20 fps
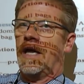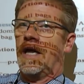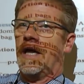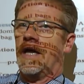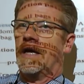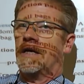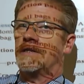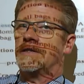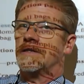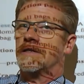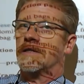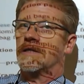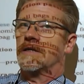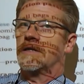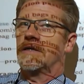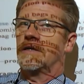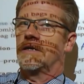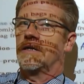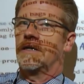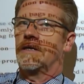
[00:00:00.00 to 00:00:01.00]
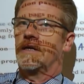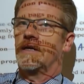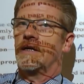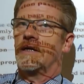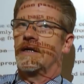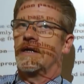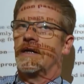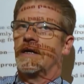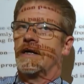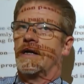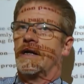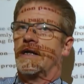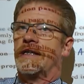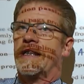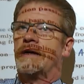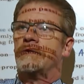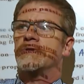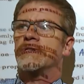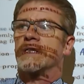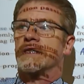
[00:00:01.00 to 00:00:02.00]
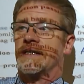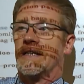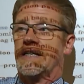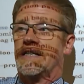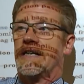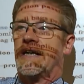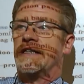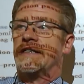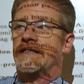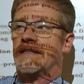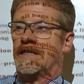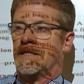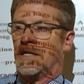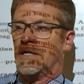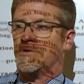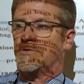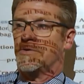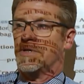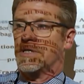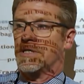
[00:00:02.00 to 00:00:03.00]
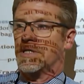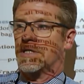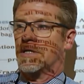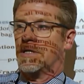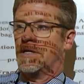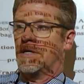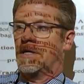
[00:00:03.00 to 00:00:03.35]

And that was the late 1800s.